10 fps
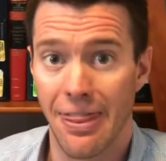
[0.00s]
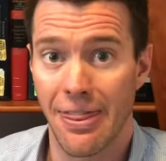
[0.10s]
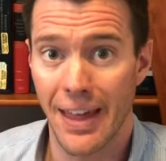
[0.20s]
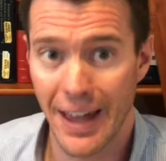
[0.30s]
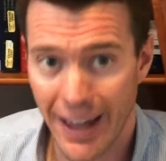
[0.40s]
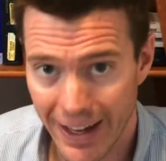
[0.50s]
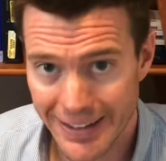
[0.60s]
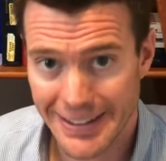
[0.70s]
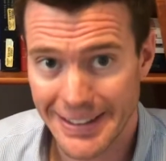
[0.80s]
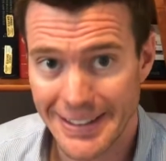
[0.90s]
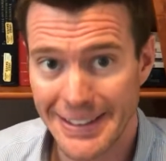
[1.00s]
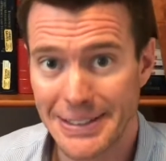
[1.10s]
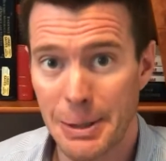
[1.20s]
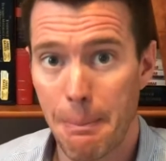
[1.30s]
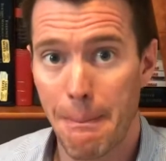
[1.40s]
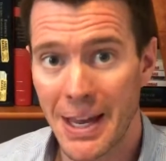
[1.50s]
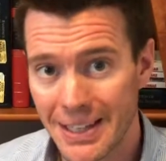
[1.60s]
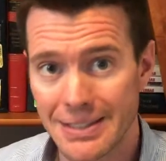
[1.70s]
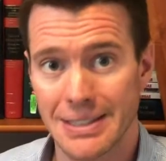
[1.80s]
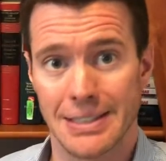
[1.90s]
That is
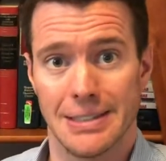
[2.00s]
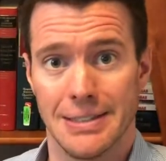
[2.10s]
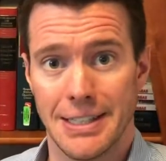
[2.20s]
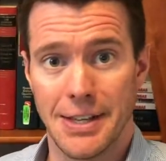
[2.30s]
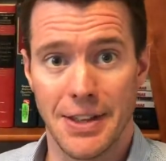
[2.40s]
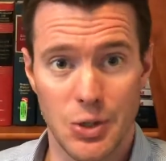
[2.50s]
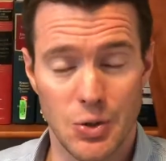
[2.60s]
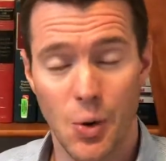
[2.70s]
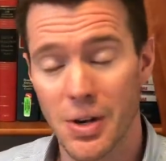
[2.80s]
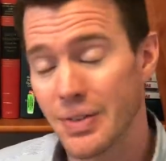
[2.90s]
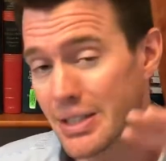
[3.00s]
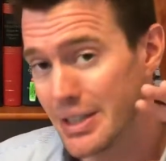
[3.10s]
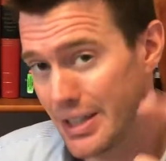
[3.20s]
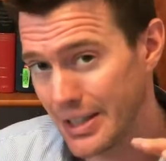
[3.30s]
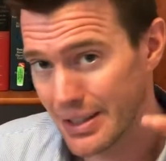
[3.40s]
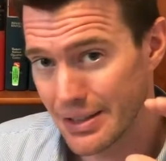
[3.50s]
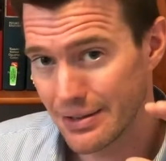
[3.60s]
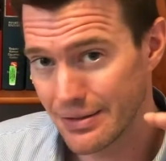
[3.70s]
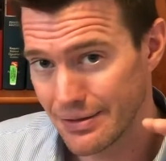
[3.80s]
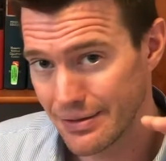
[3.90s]
amazing, that you don't even need
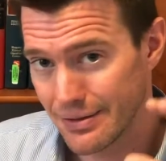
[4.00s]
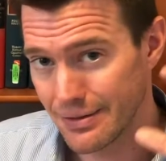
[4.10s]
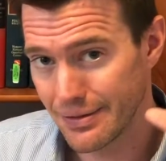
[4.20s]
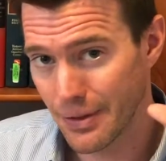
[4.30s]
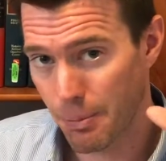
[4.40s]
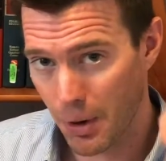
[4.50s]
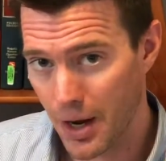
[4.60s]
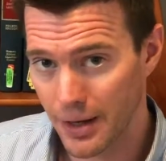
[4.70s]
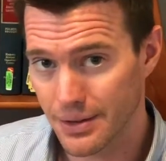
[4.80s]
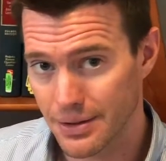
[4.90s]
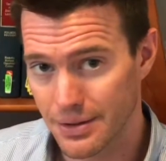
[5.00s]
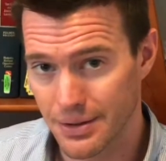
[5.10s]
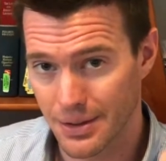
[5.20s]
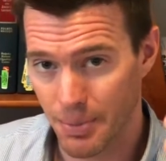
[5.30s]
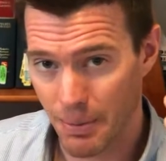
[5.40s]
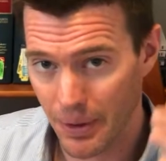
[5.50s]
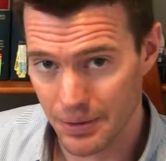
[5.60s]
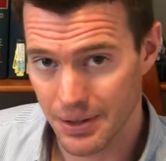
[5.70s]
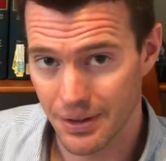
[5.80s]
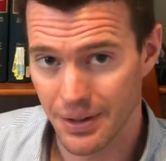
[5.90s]
the product to be
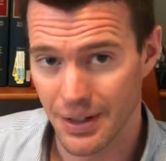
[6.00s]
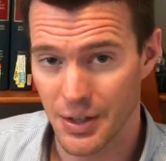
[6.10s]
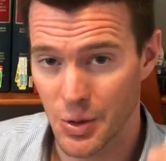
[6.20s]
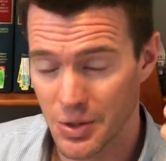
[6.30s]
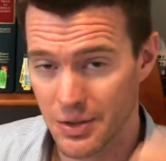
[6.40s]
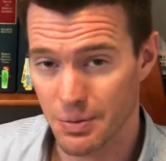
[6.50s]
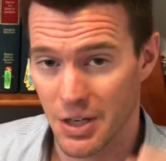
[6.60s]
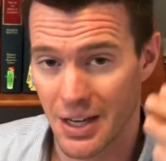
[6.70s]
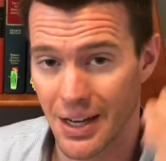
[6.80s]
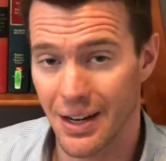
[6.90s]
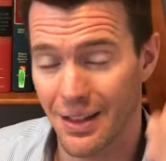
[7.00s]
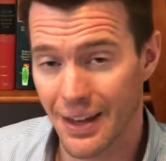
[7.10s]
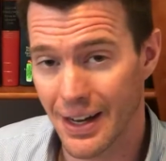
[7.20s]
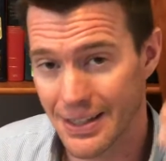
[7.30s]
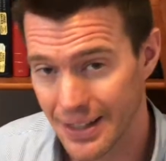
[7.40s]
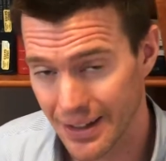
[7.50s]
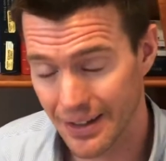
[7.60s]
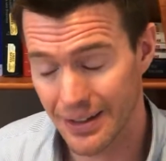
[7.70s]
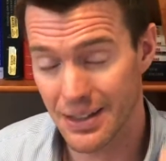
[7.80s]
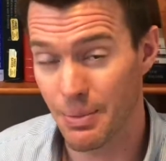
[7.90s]
built. You just need the idea
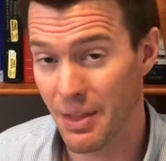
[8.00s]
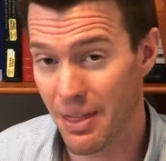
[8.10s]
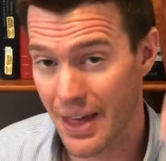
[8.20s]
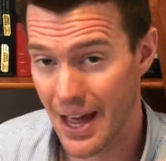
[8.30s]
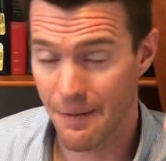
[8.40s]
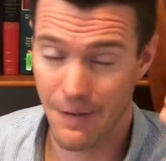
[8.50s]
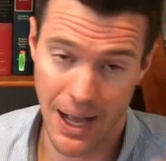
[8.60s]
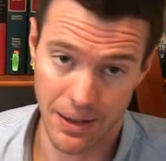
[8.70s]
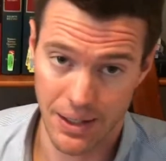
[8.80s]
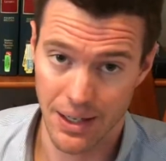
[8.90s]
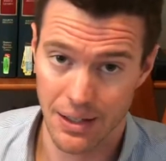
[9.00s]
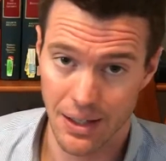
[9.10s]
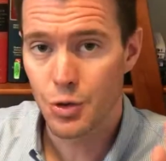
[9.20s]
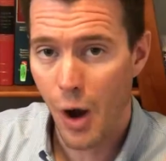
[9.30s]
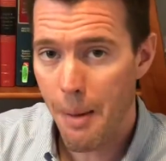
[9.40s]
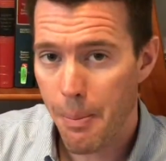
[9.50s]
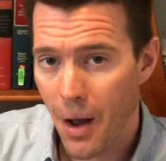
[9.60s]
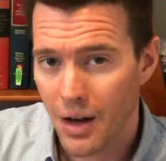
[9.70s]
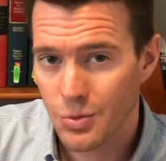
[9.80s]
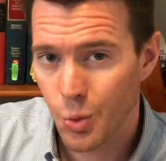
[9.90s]
to be that validated.
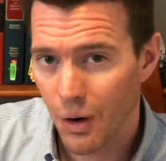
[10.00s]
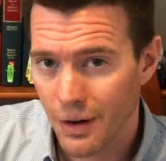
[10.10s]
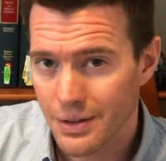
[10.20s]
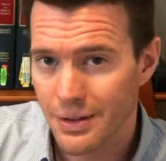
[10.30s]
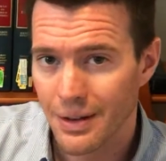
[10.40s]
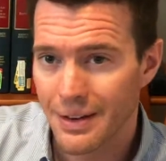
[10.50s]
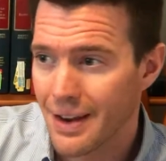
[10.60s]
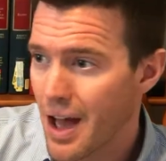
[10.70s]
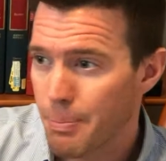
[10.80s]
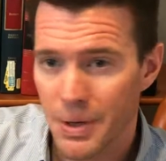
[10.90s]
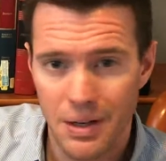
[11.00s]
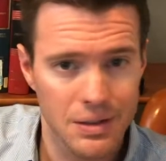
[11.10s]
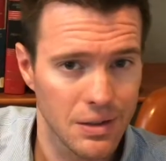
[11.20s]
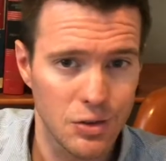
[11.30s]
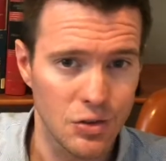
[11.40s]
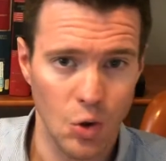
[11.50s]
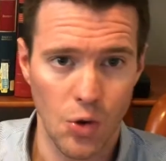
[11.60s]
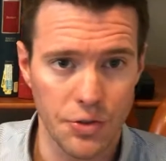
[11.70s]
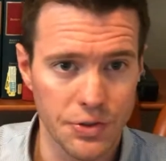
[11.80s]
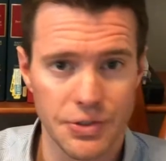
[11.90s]
Dropbox worked not because
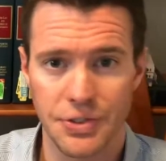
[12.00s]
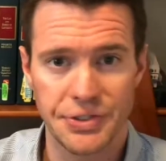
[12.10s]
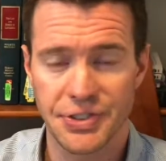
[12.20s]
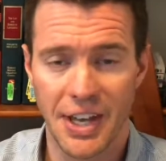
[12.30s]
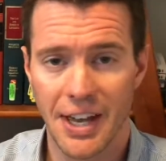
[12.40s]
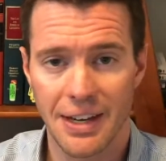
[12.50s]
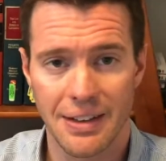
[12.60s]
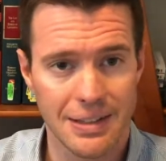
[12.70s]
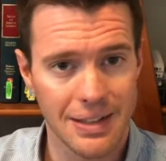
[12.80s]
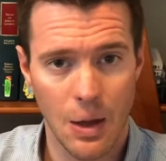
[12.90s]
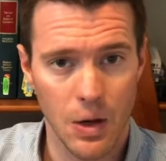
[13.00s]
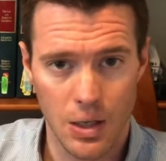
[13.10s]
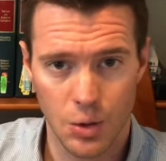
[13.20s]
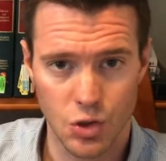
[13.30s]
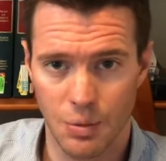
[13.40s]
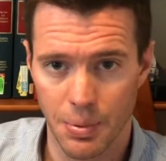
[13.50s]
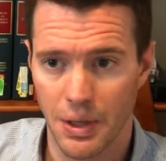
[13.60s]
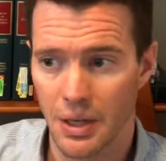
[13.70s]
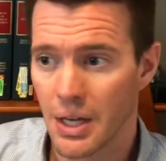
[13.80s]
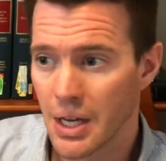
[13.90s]
consultants said this is how the code should
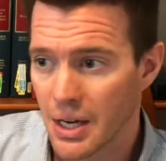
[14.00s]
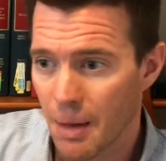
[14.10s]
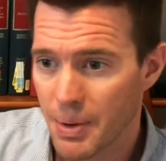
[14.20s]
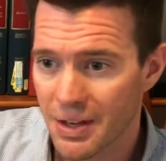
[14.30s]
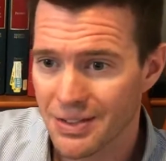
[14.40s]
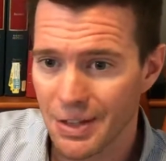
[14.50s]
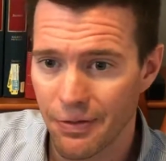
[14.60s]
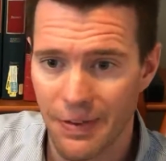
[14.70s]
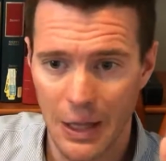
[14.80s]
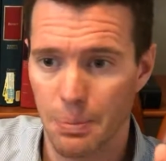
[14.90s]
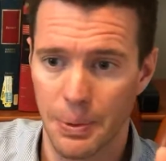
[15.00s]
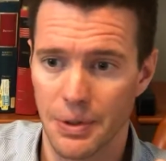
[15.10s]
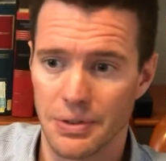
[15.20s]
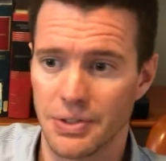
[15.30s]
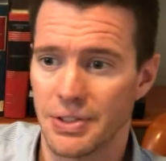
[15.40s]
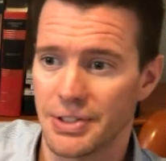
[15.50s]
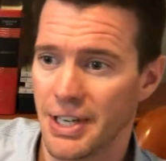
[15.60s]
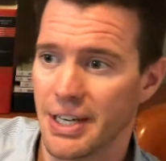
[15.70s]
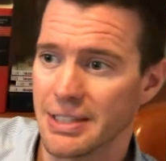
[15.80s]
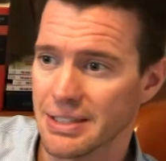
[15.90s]
be, not because developers
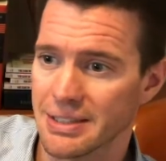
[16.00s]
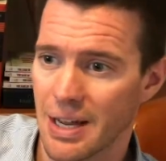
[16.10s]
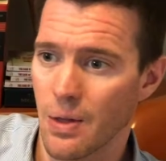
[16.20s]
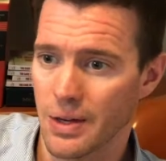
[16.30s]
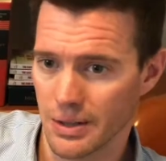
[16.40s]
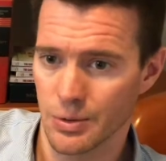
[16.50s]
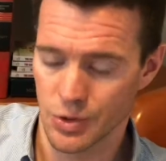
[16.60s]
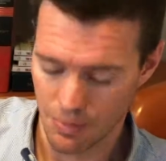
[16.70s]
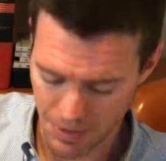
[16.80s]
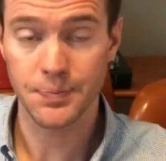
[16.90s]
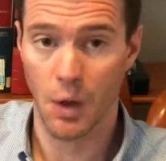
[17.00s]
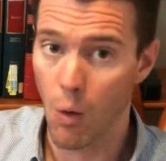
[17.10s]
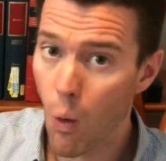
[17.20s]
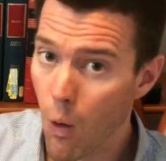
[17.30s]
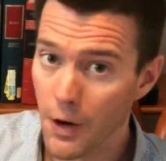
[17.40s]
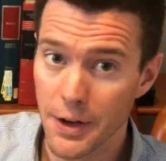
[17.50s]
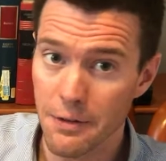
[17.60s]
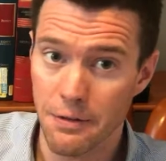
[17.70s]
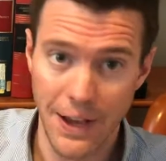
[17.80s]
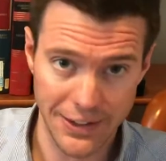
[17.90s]
said this is how the code should be, or
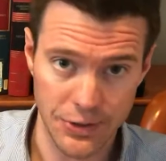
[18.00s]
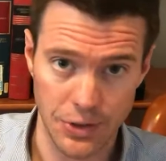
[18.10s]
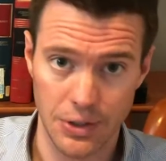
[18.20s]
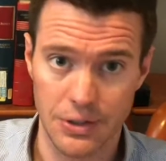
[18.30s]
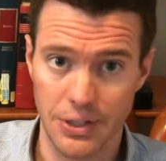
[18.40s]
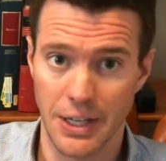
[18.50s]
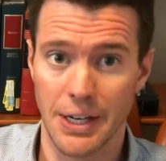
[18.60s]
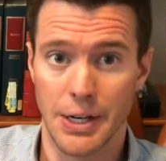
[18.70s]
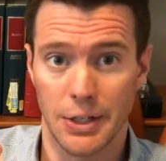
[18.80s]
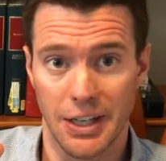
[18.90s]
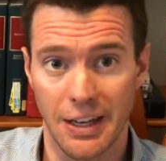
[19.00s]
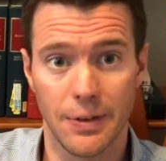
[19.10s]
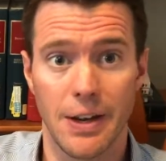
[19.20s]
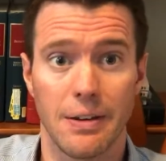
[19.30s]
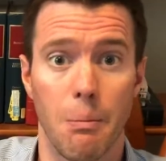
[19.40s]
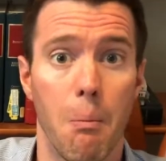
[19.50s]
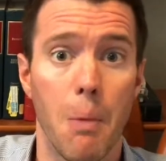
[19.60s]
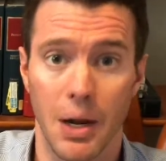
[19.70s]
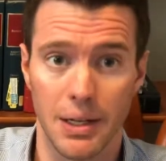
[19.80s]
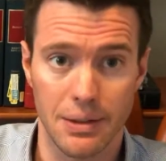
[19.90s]
investors giving
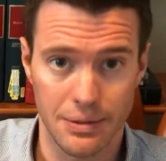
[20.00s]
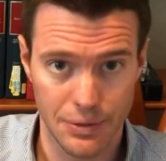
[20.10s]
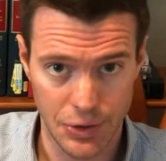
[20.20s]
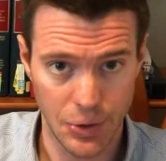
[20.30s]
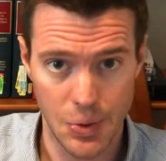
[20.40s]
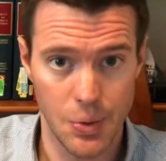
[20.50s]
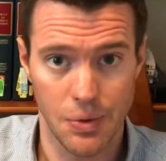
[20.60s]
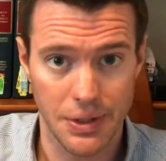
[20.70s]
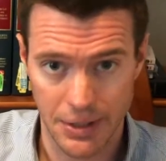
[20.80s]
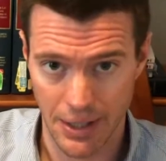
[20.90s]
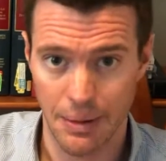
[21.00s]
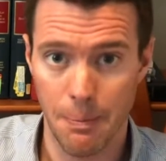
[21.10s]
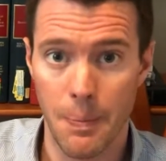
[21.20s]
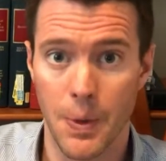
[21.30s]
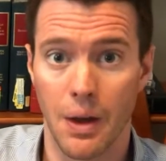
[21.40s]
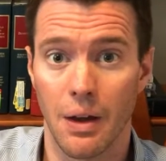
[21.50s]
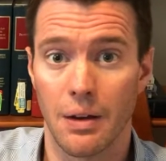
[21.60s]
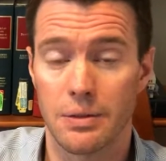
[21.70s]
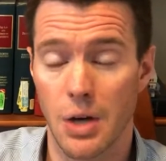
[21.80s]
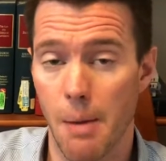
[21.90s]
money to the team.
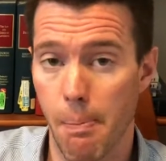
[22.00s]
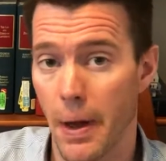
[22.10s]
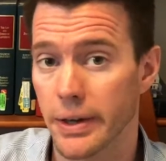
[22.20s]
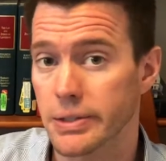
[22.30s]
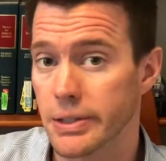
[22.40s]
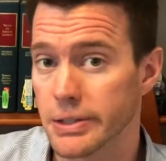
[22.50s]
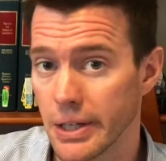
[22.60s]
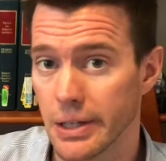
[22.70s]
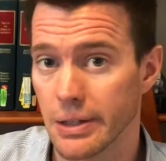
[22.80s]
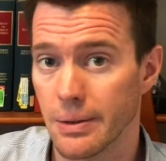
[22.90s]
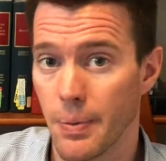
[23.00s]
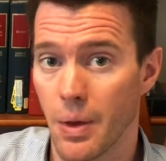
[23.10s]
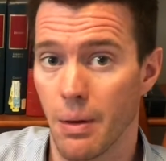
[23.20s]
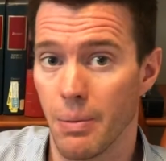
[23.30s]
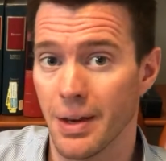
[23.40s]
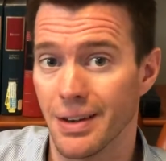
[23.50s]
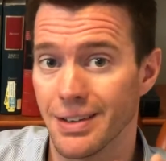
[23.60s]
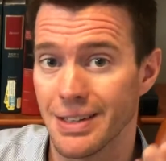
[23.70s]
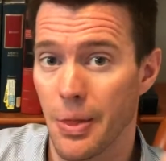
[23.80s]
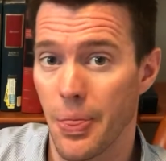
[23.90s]
Dropbox succeeded
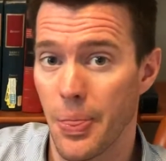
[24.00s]
because